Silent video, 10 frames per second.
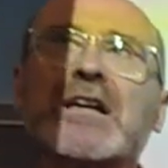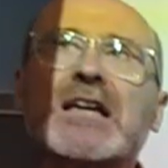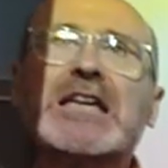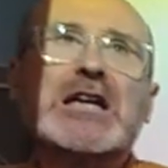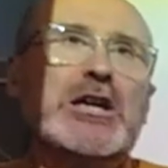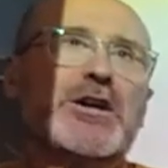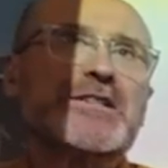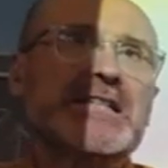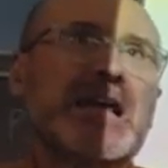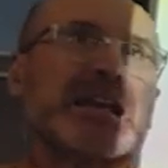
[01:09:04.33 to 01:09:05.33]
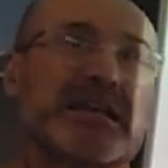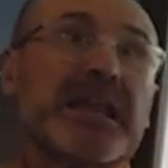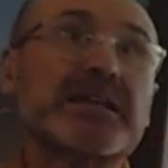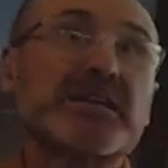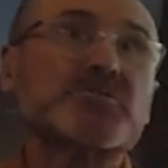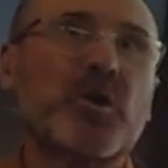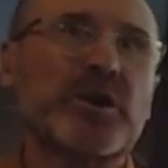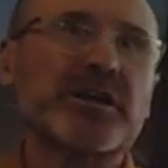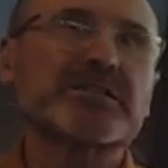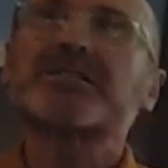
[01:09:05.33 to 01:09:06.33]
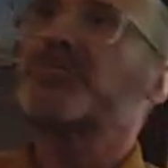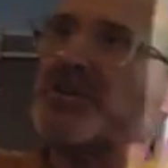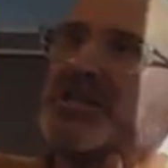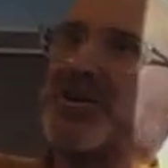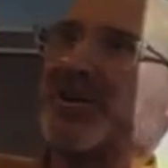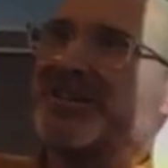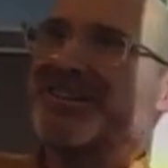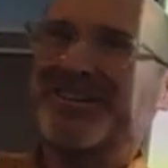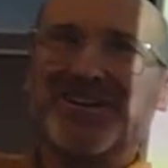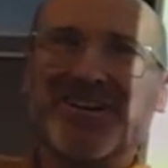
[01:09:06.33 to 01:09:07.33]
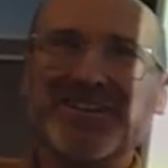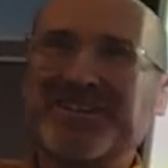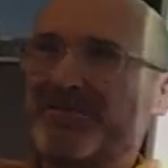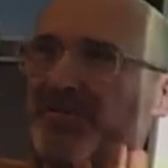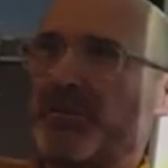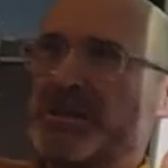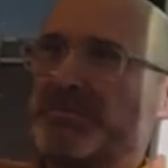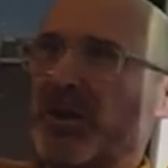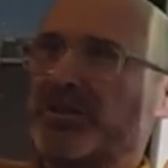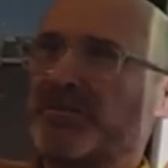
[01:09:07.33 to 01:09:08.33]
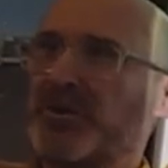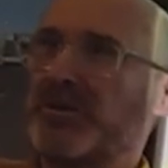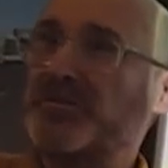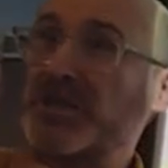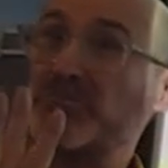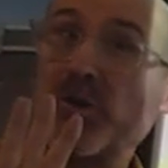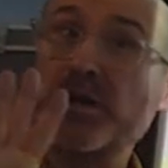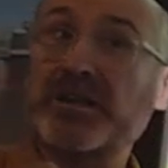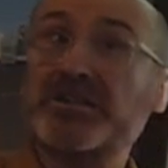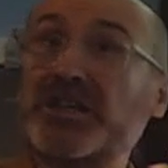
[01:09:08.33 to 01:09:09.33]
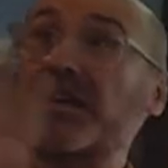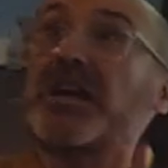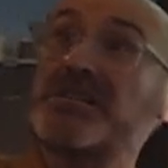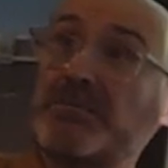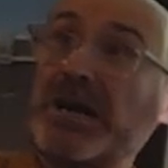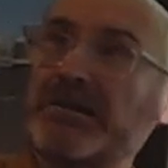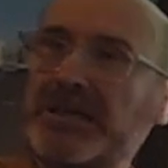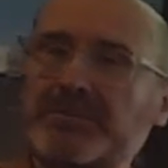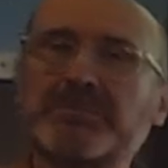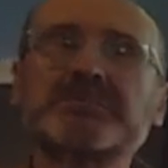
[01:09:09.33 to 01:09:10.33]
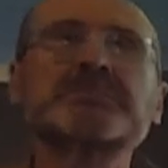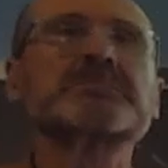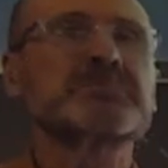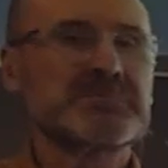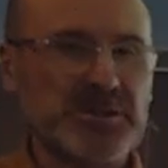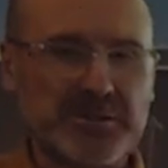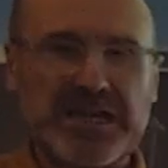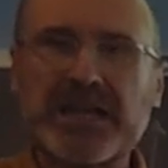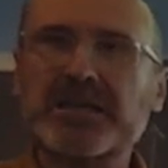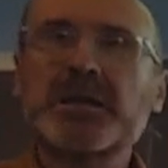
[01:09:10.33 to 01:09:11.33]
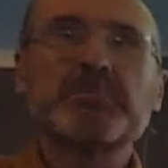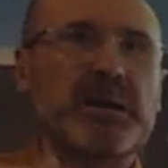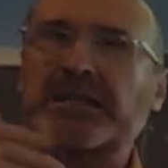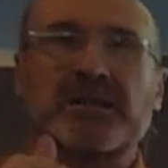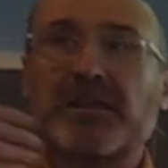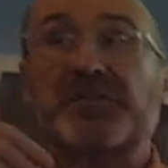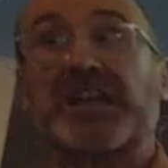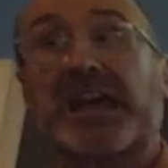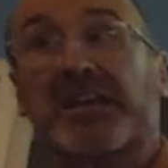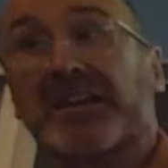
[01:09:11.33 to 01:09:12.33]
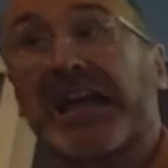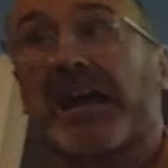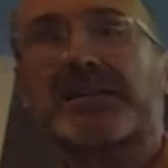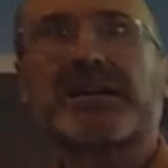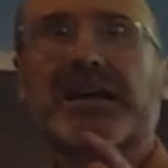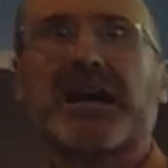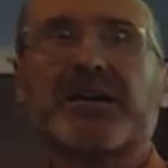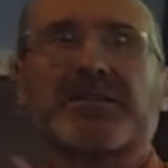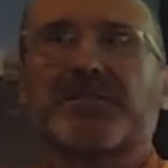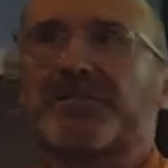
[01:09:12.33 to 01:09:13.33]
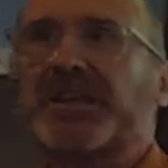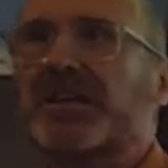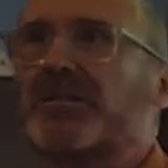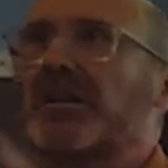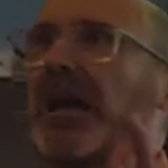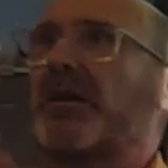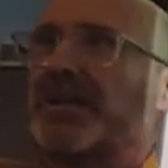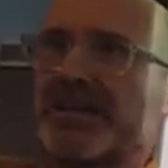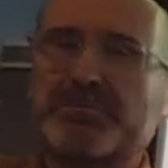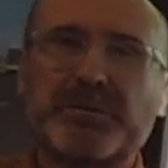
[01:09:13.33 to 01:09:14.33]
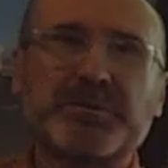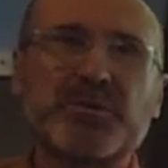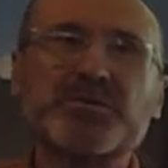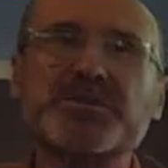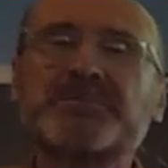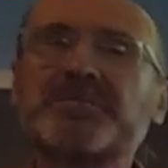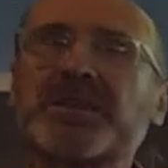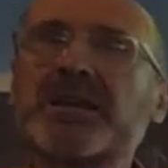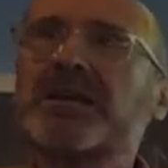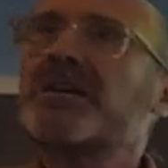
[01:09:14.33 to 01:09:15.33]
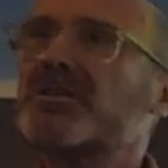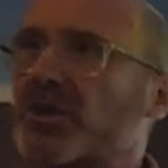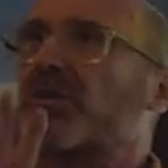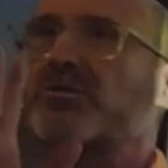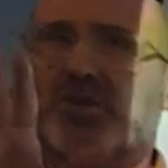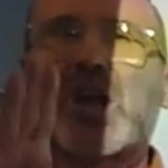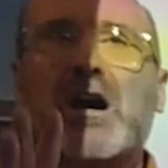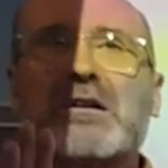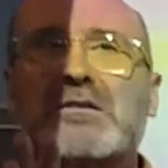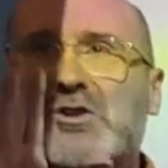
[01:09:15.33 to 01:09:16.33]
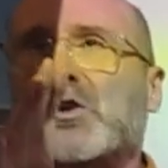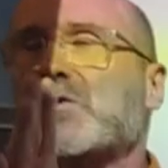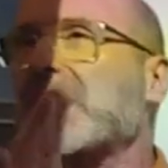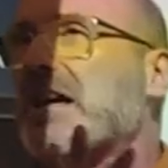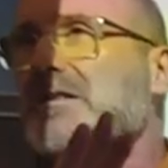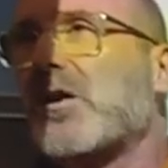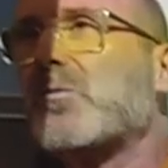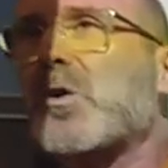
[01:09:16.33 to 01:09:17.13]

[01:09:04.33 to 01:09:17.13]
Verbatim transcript: He learns that Annette is worried which is good um, from his point of view. If she's worried, she cares about him. Okay, but if he cannot get out of the vehicle, how can he propose? So Joe says, Don't